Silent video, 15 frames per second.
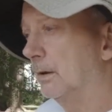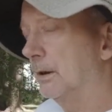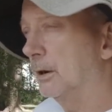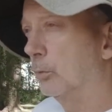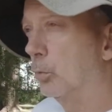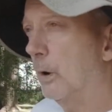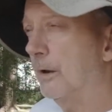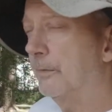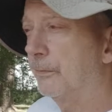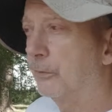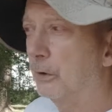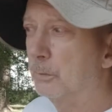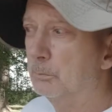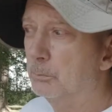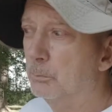get away
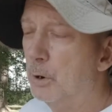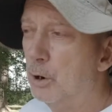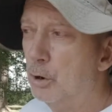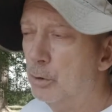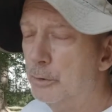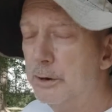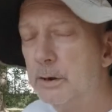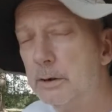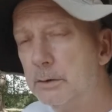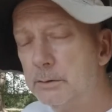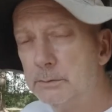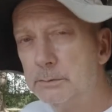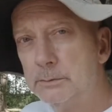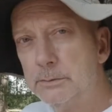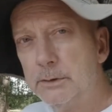from mode,
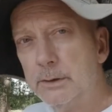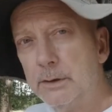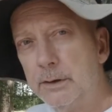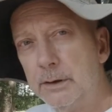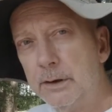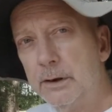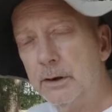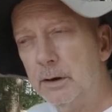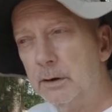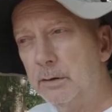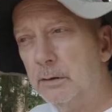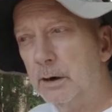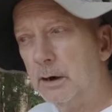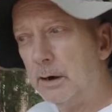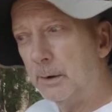you
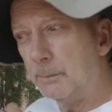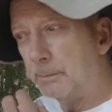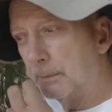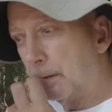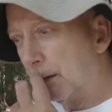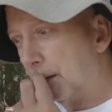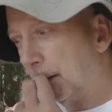know,